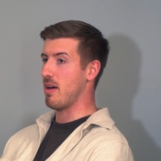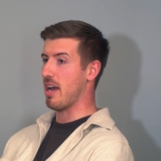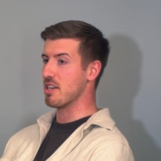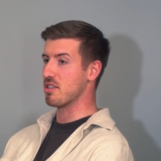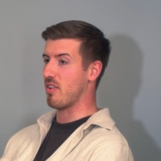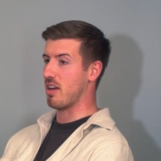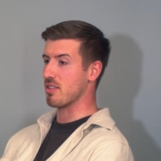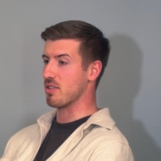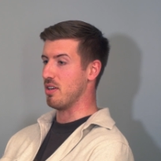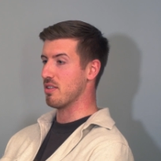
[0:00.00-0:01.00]
aged around
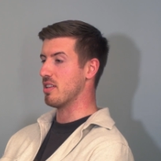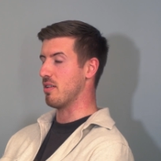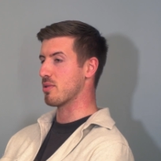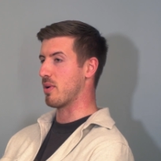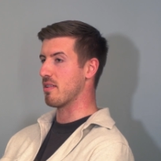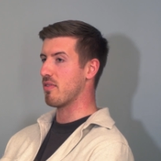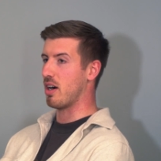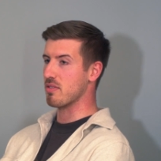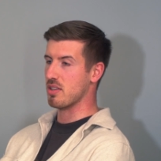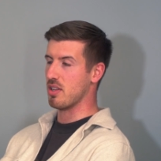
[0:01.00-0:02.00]
the sort of, you know,
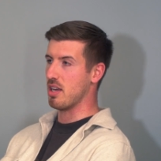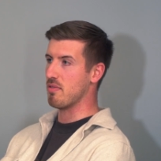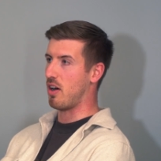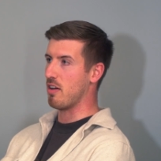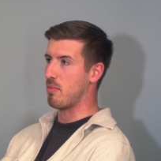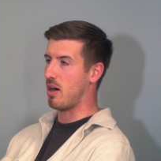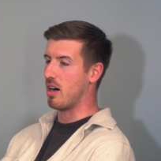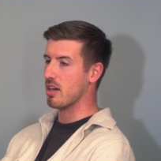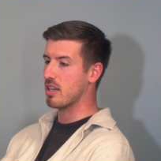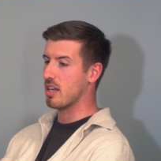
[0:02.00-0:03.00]
25 to 35
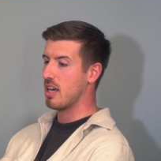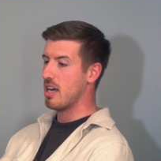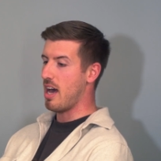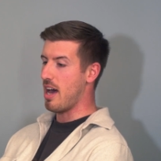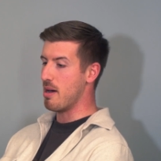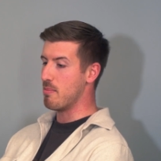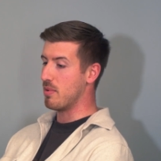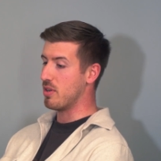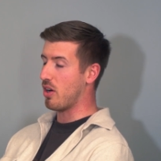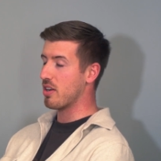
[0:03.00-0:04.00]
mark.
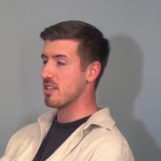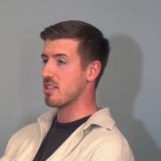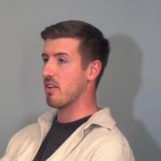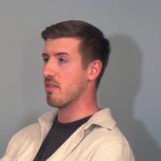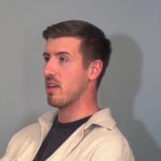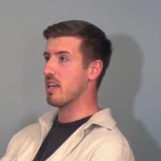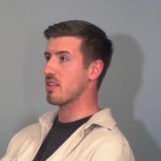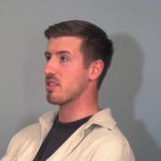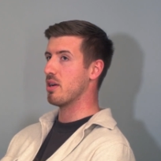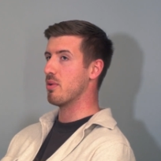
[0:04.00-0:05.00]
Not necessarily
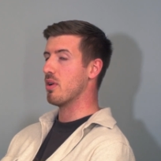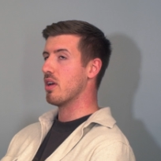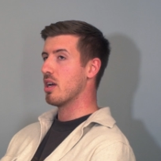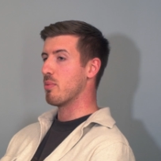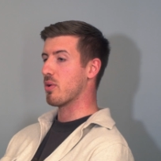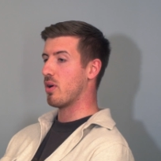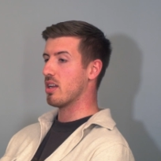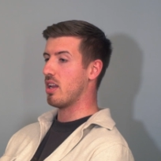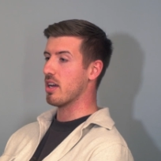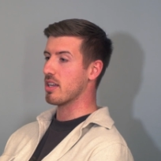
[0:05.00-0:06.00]
vegan, so we
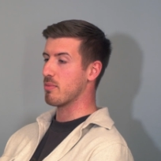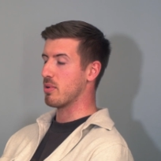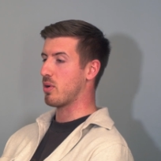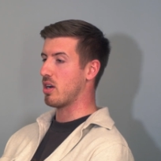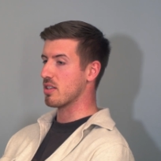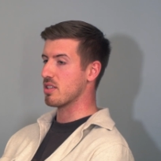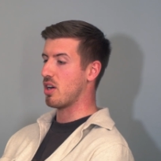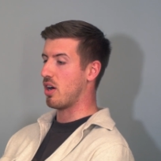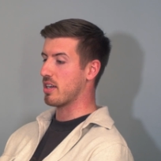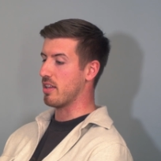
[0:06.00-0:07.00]
quite like to
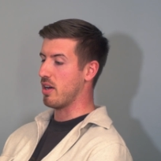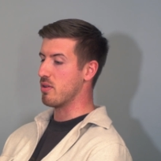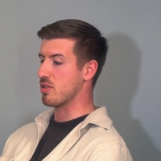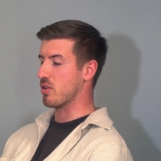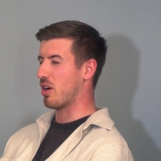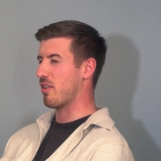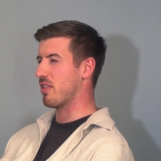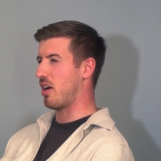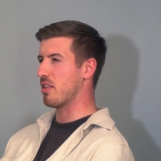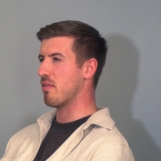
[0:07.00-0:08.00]
target those who are kind
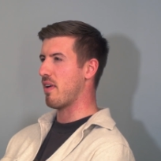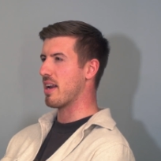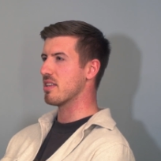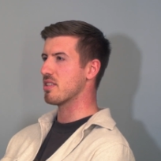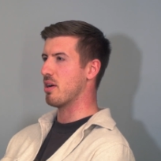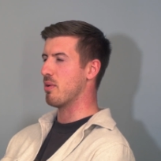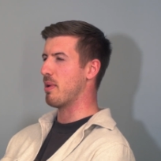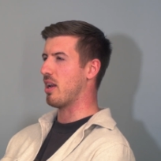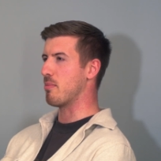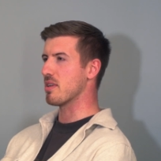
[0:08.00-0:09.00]
of on the fence. So a
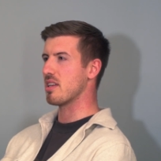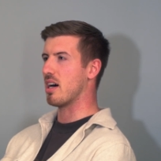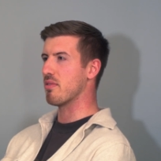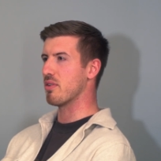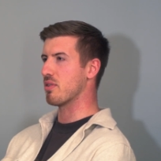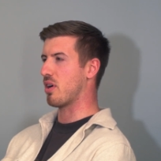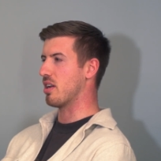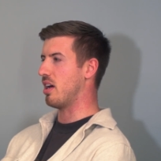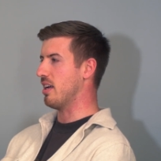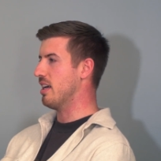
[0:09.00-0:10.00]
bit like myself, who
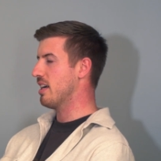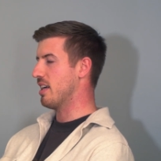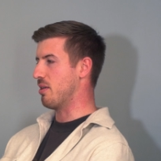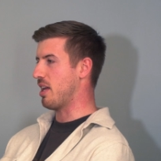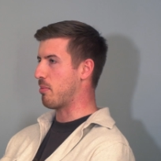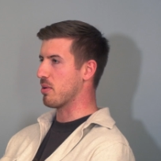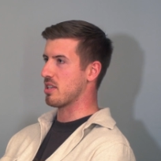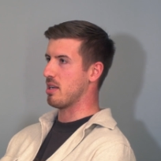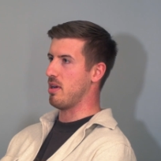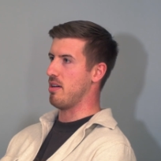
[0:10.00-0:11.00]
kind of like, you know,
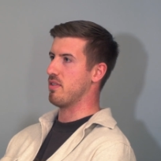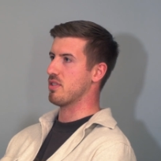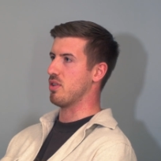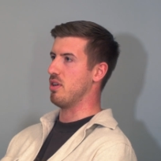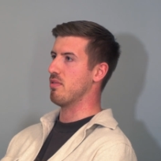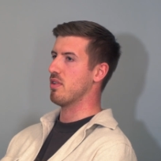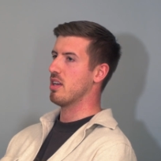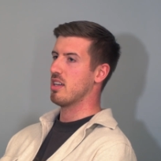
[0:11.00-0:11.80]
dabbles in a bit of a sort of,